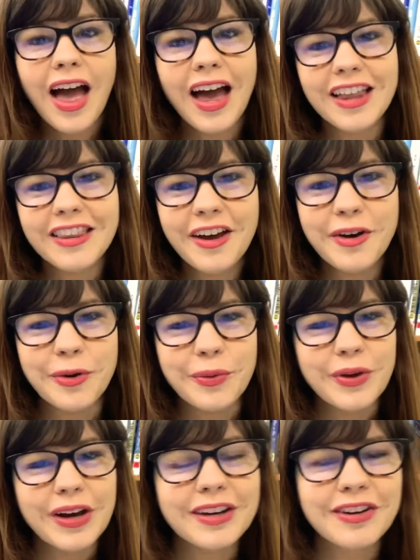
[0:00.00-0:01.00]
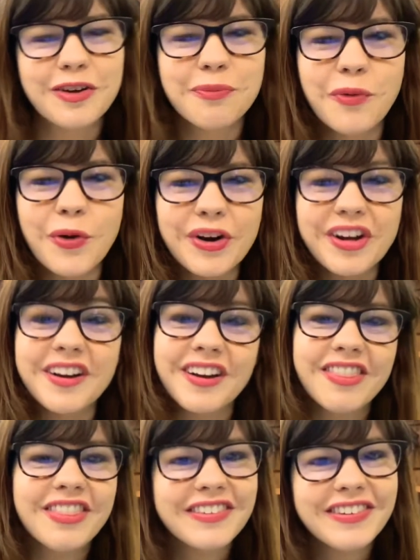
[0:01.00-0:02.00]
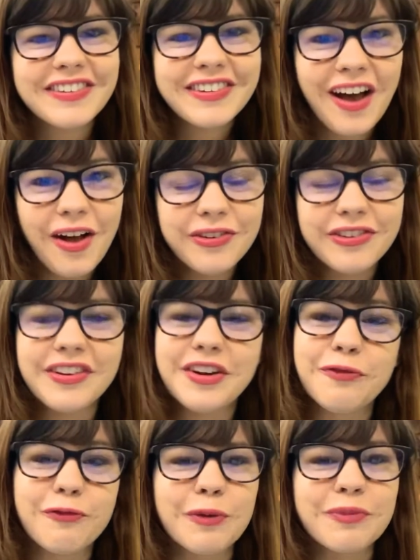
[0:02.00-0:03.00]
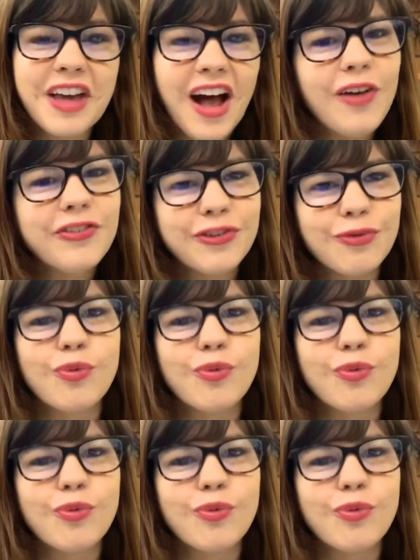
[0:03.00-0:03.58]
Hello and good morning. This is Kelsey from Kels